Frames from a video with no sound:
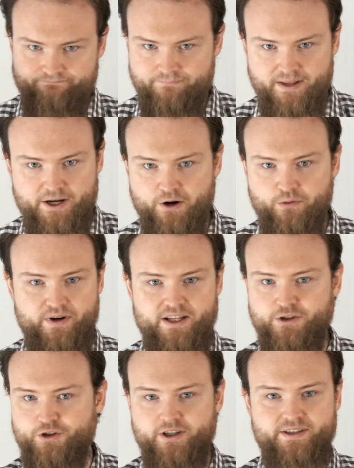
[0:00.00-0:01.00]
they don't.
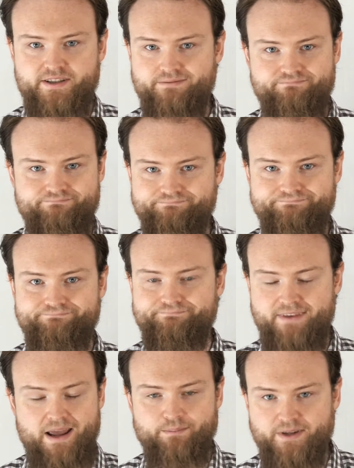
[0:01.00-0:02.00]
It's just
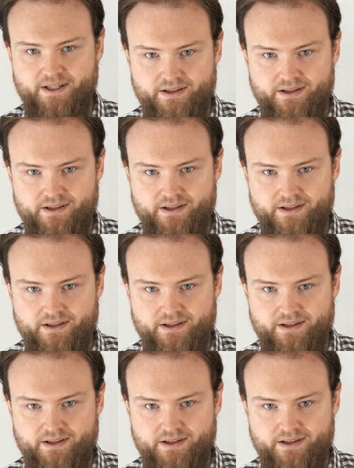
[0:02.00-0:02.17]
empty.